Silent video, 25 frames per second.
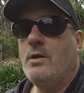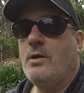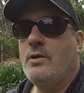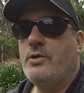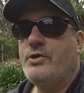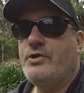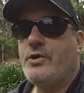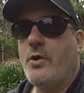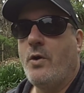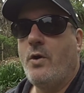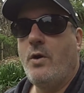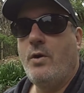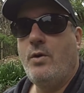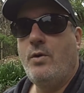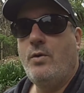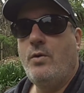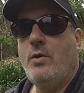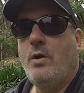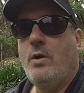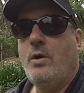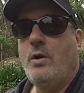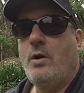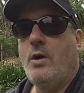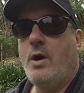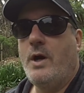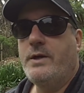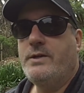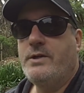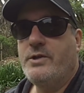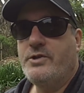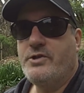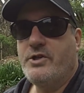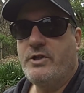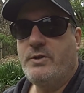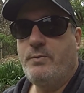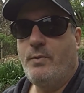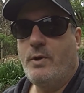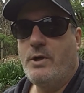So I
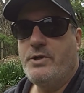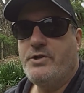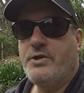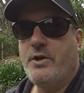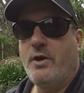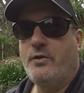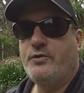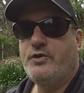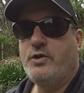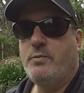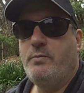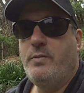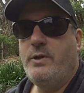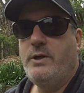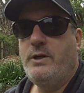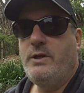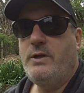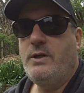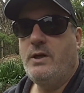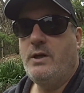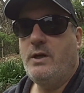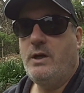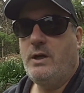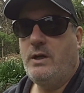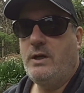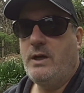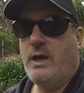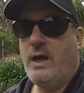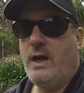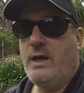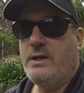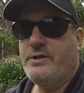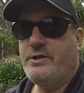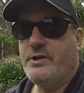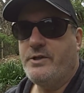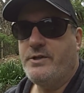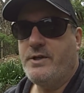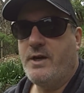consider myself to be an
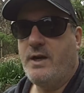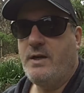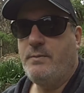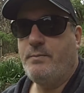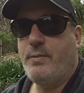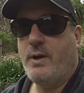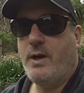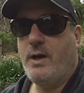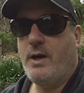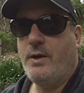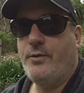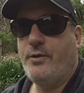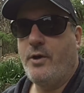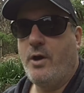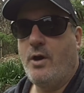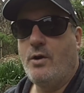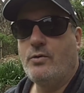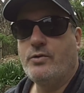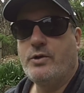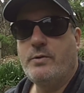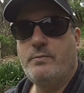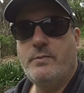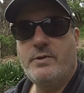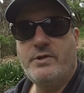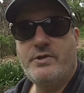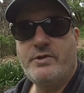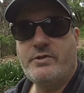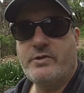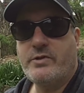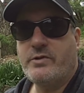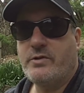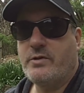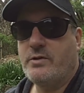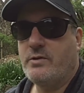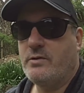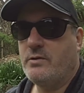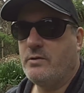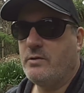acetate path alchemist.
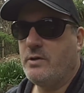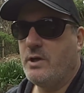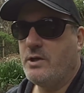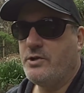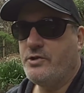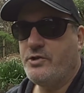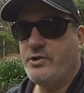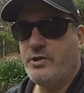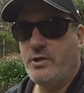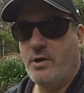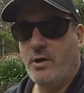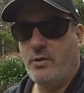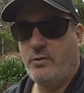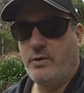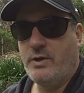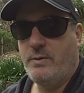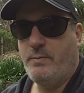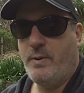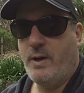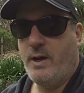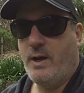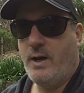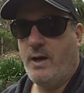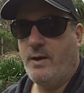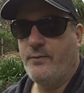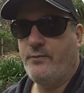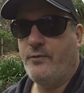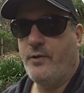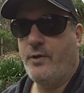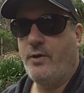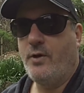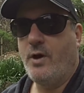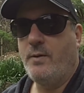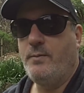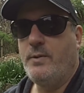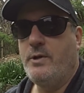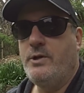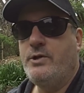That's the only path that
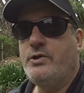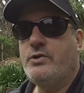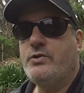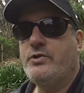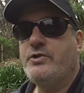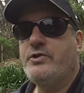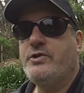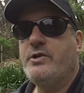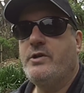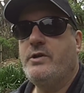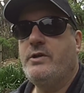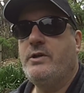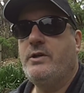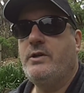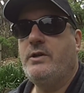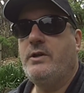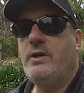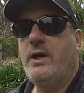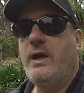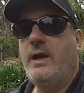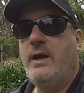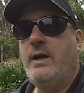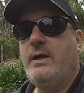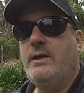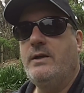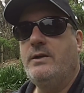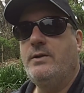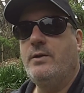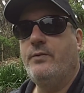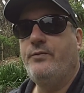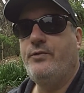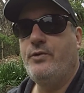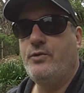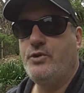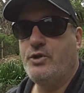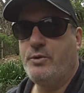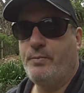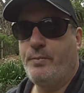I'm interested in, and in the
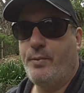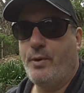future